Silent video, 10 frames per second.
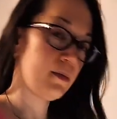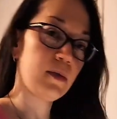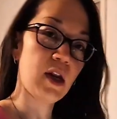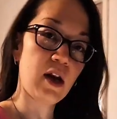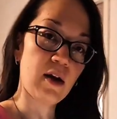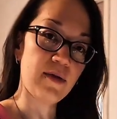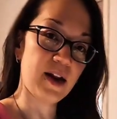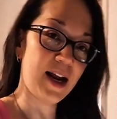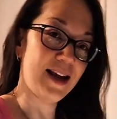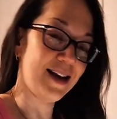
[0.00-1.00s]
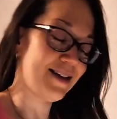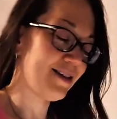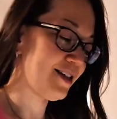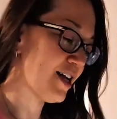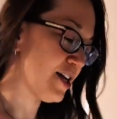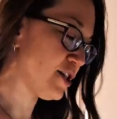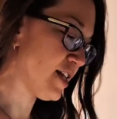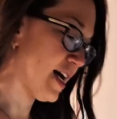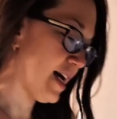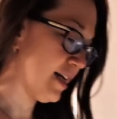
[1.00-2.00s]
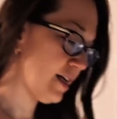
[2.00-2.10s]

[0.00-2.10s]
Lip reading: enough that I can touch that,